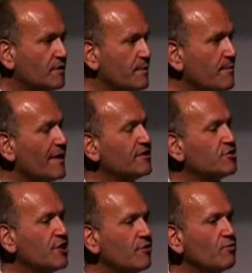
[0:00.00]
has been my
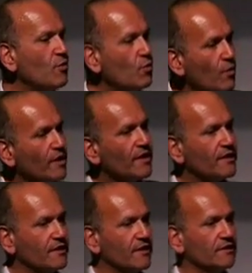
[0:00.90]
general
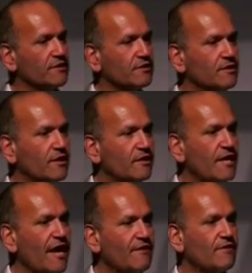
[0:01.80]
willingness
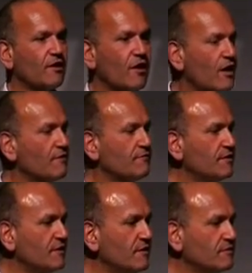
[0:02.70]
to have a
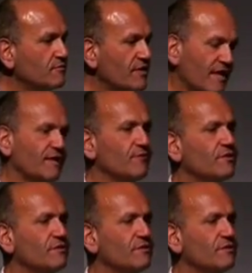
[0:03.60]
coffee with anyone.